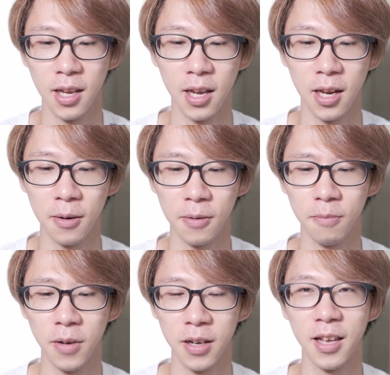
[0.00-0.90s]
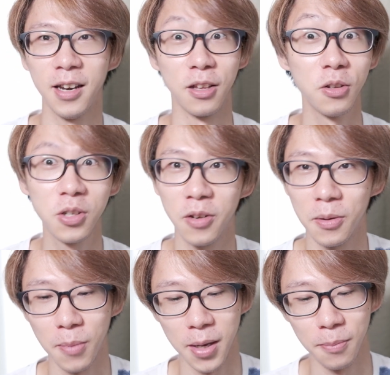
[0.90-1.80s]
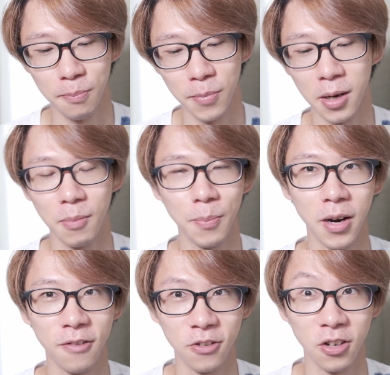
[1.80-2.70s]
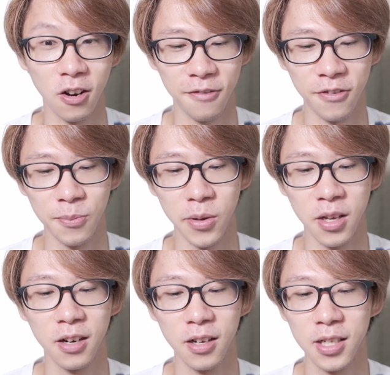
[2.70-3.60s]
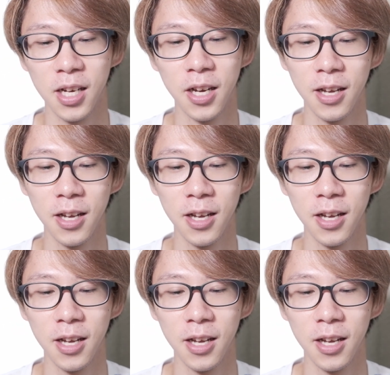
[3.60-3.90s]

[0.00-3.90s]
and by getting used to it, you might become a better photographer because